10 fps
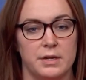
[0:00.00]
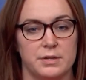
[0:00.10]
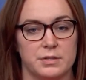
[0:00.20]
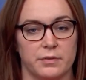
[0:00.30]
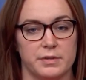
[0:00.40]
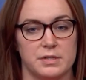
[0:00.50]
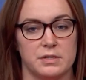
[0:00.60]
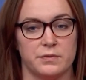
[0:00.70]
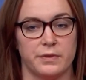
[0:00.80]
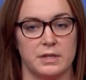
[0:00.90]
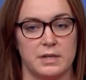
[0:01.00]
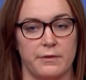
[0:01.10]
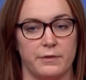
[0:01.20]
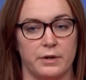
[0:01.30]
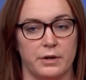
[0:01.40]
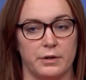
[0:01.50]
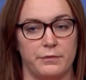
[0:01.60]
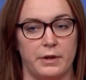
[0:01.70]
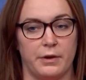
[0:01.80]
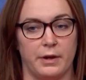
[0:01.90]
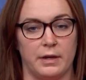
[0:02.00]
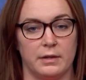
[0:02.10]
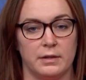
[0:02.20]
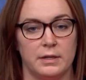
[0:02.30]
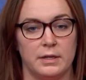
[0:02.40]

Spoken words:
services for the deaf and hard of hearing,